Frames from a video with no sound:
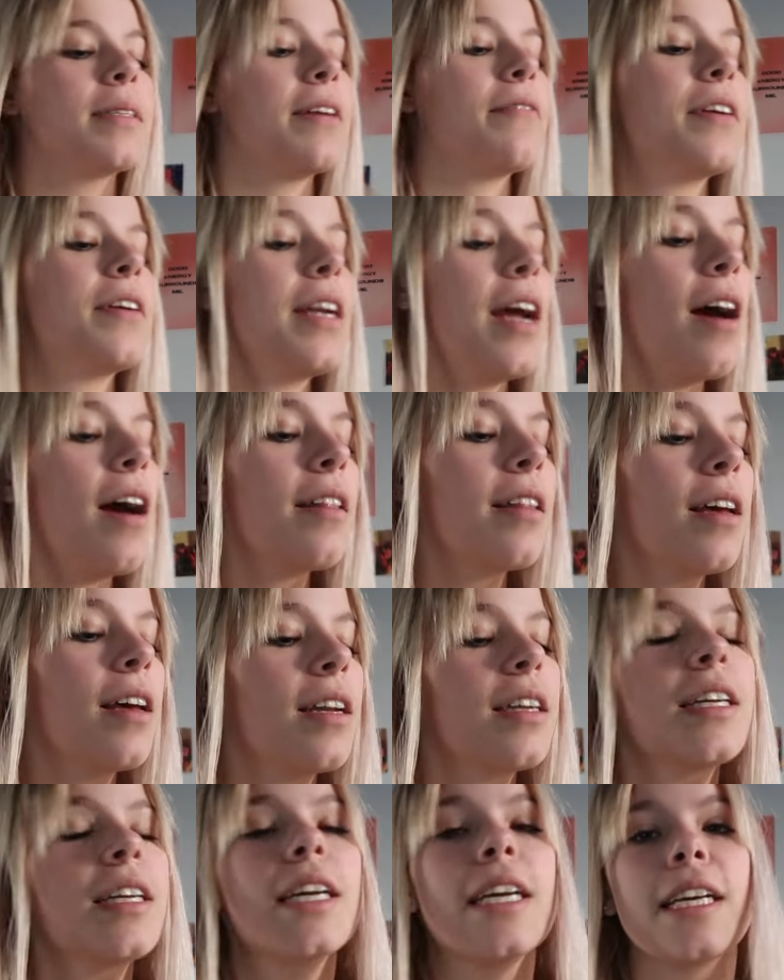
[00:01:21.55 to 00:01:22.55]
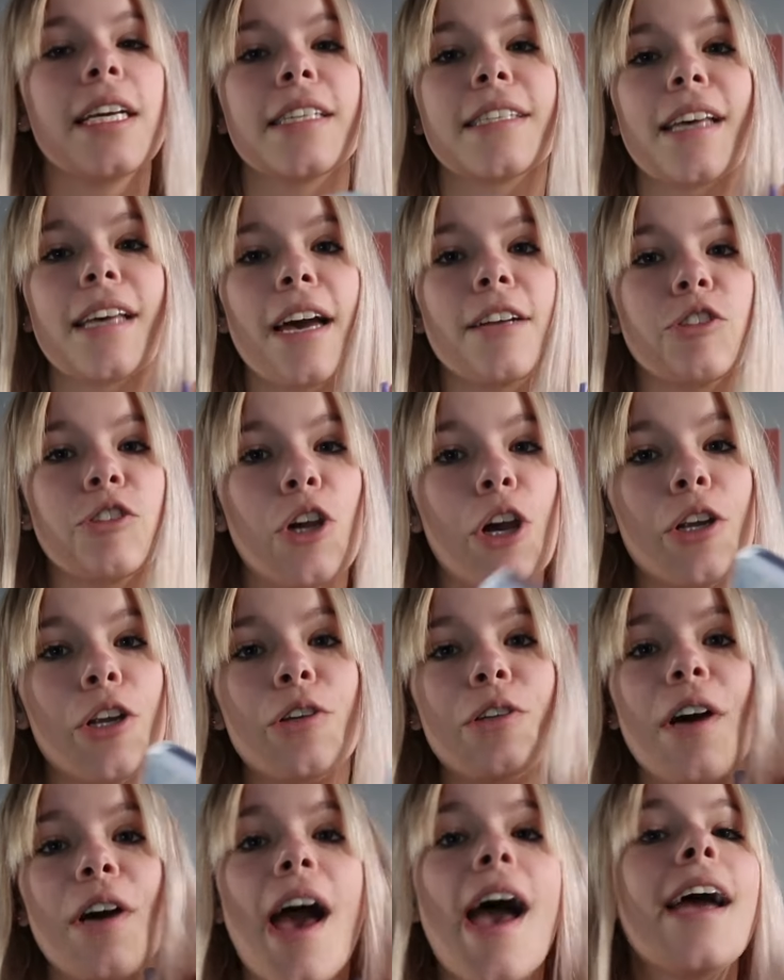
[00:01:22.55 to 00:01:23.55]
every now and then, is I
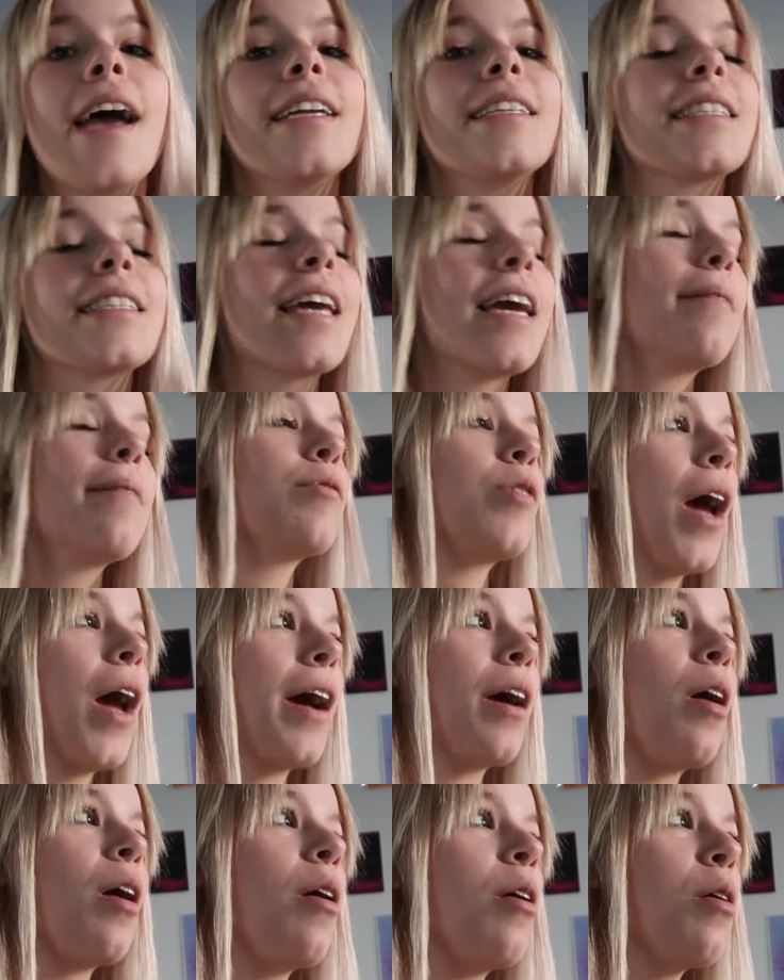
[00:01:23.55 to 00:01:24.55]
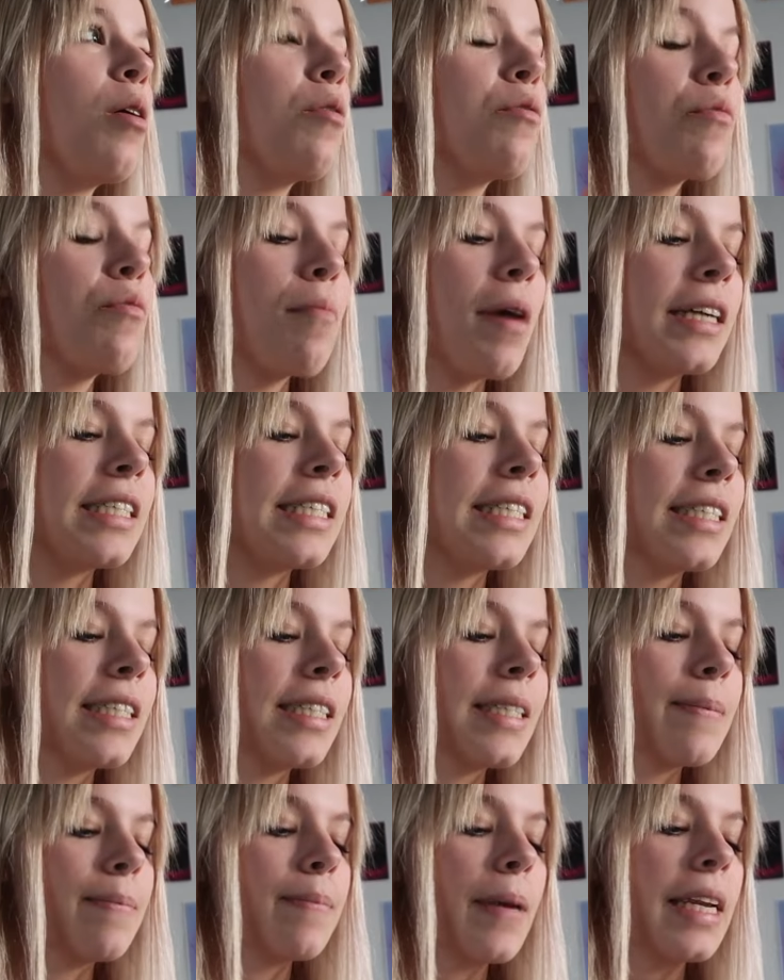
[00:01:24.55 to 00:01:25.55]
journal and keep track of my
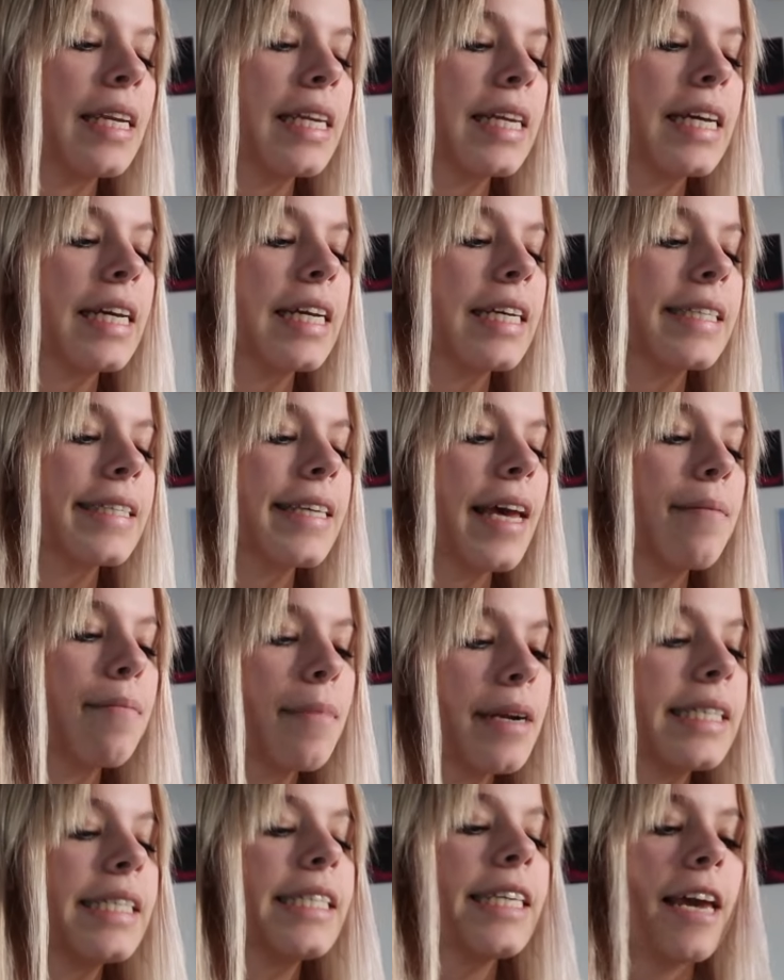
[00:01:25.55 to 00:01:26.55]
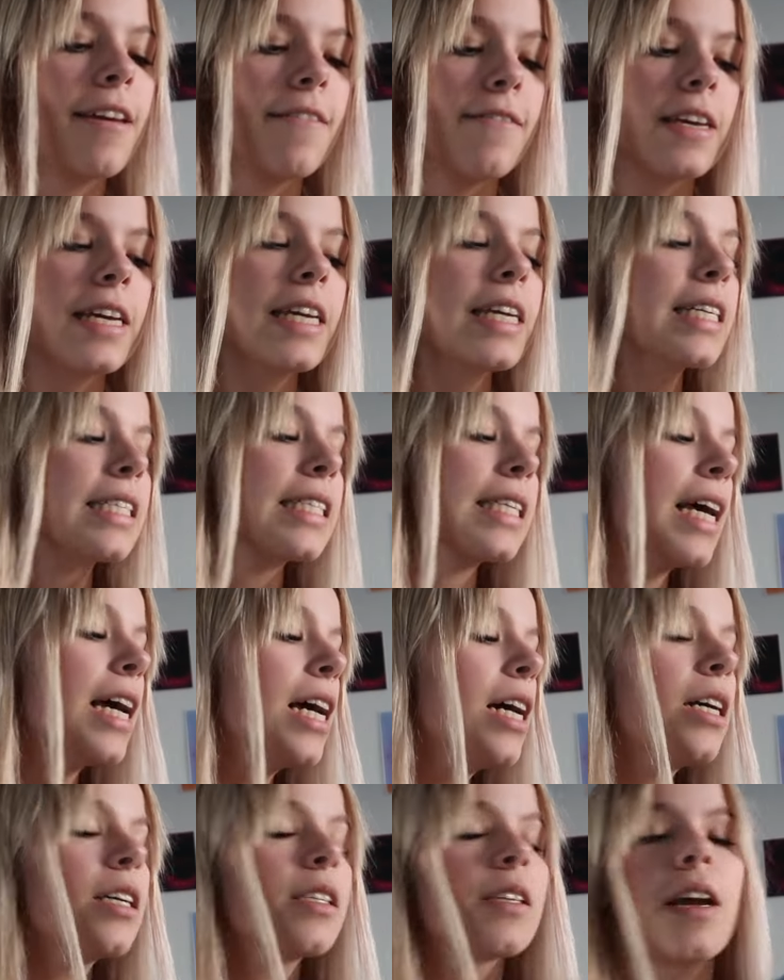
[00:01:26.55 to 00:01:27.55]
spendings and my savings.
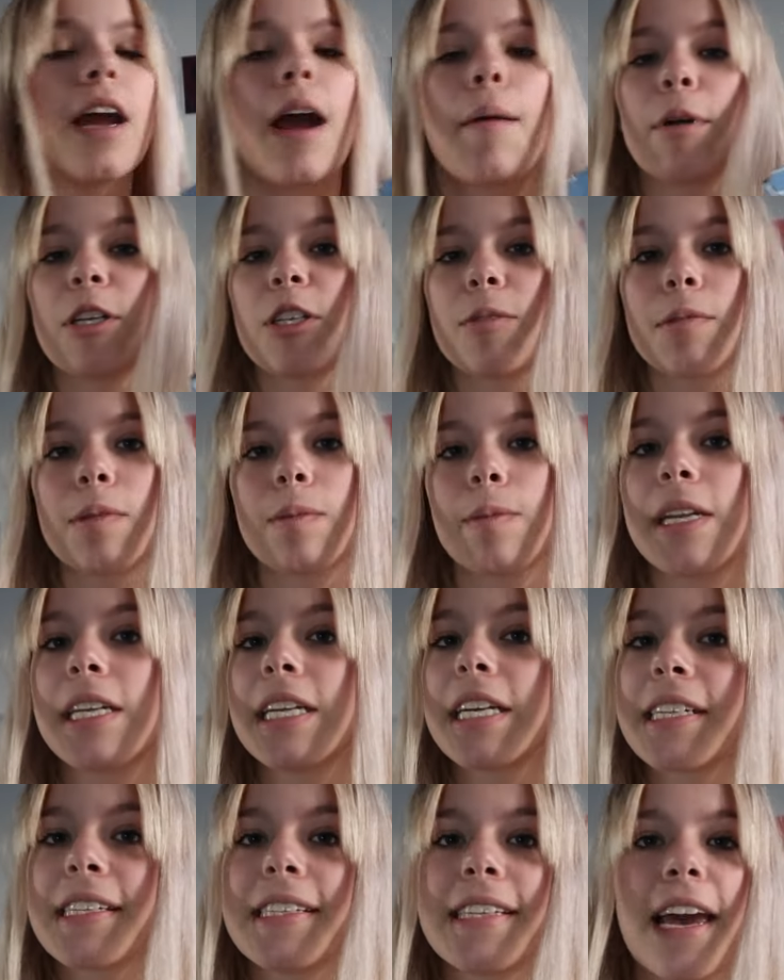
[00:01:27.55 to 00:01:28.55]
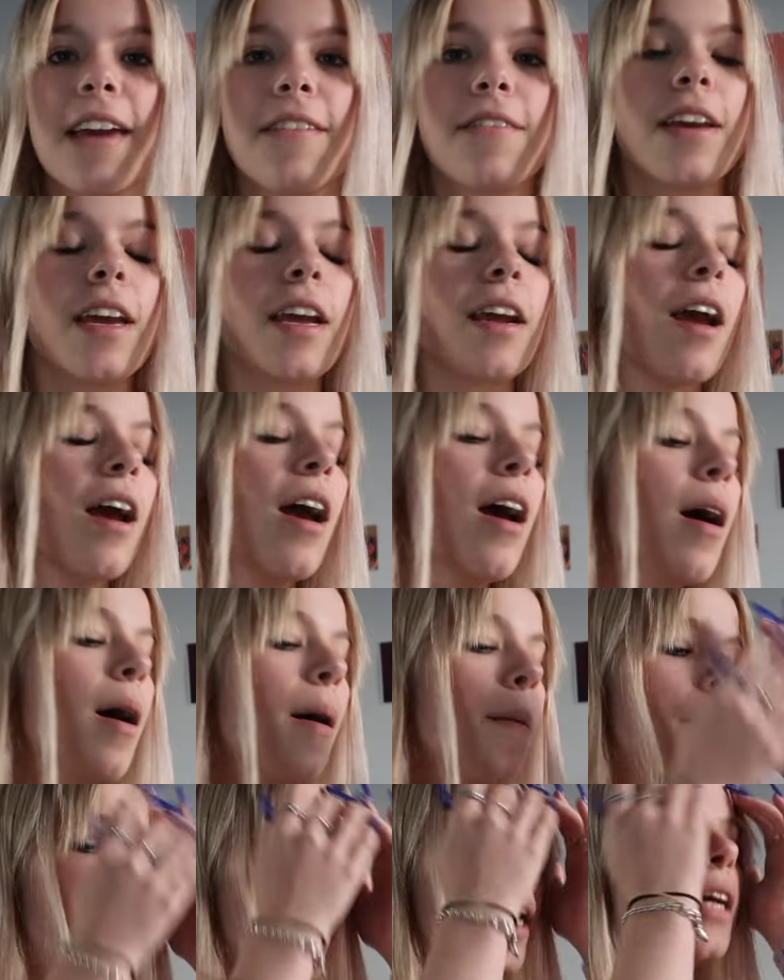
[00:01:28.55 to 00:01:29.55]
So how much I'm spending and saving
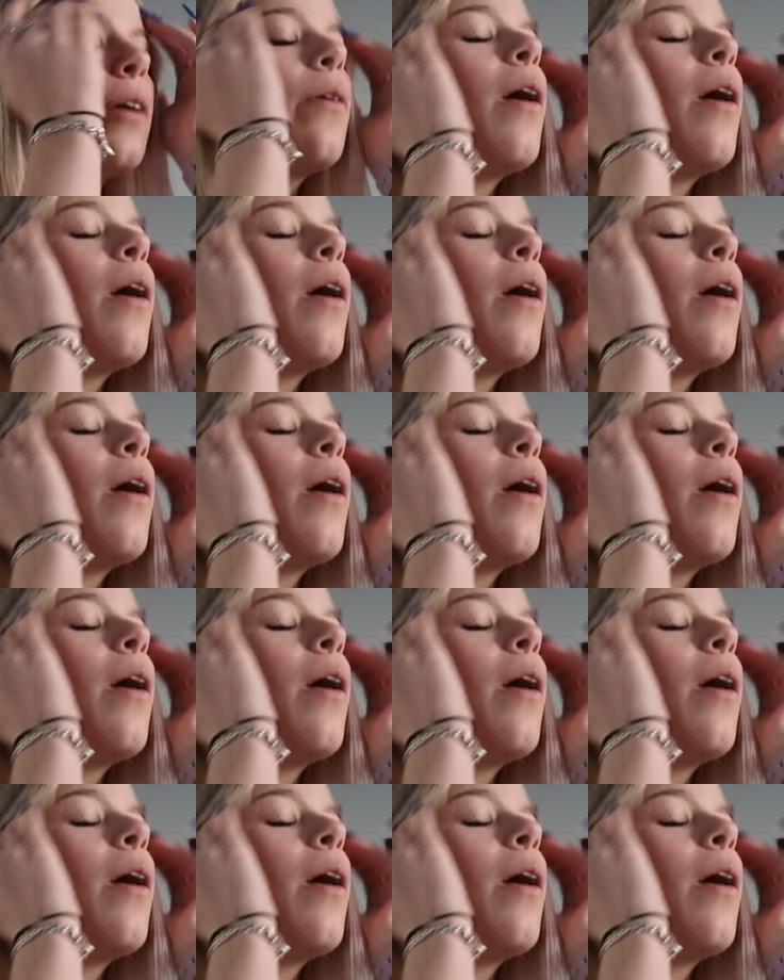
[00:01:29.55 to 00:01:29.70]
money